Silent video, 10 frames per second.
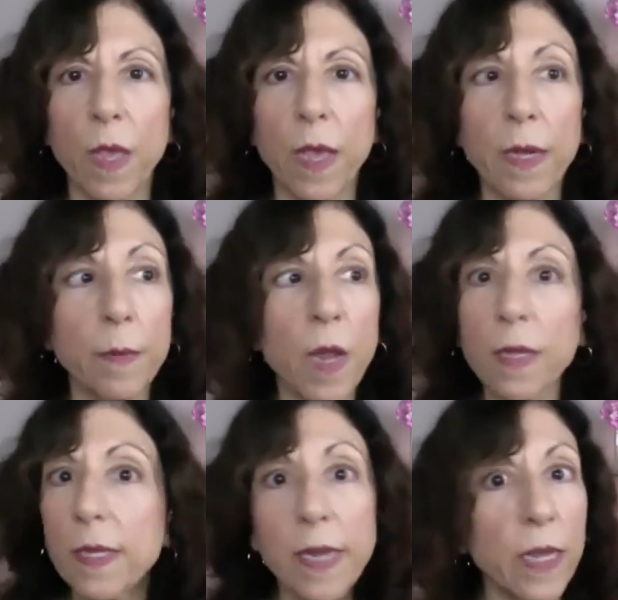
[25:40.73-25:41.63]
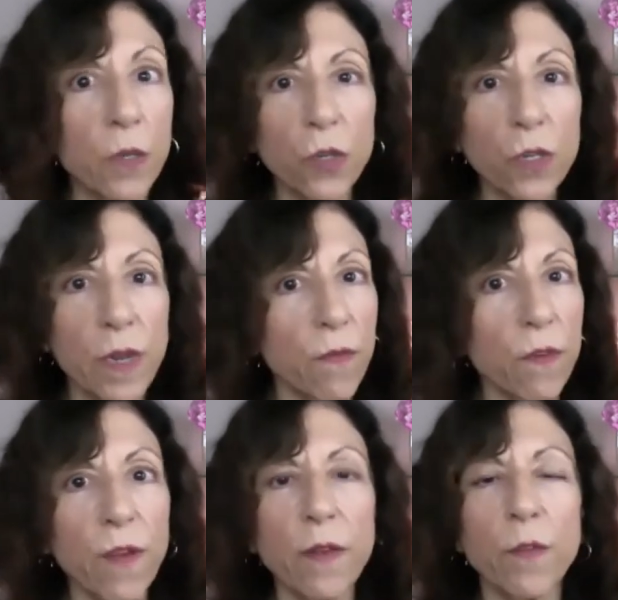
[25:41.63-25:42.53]
And I'm not saying you should never
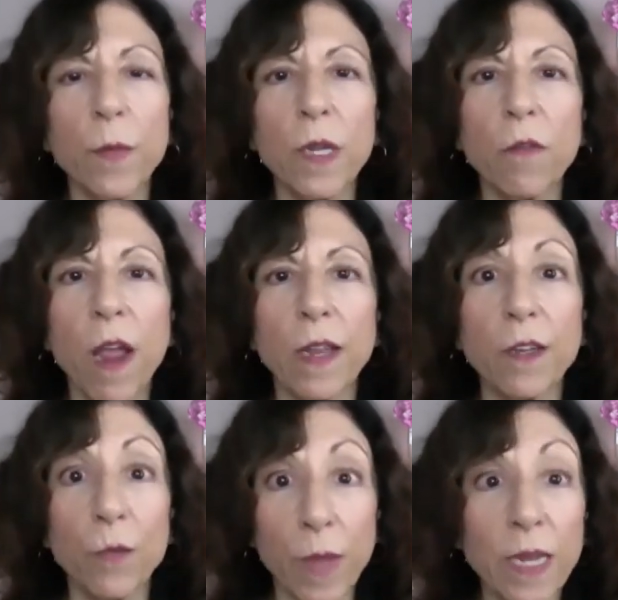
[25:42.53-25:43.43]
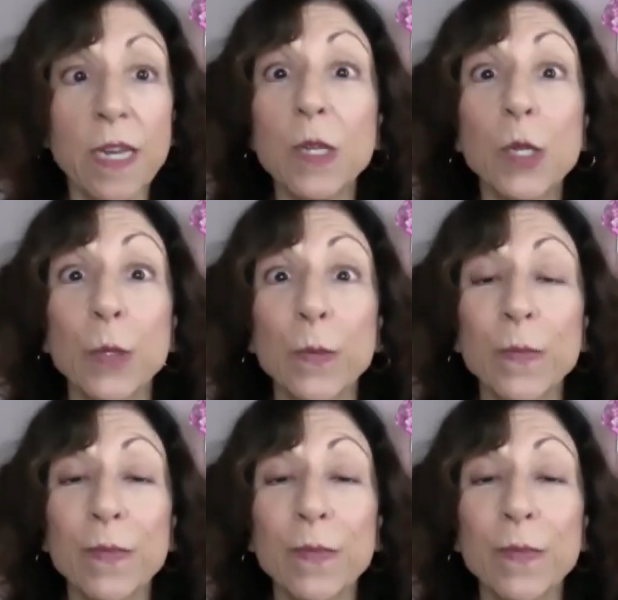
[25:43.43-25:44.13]
fight for being right. You may need to,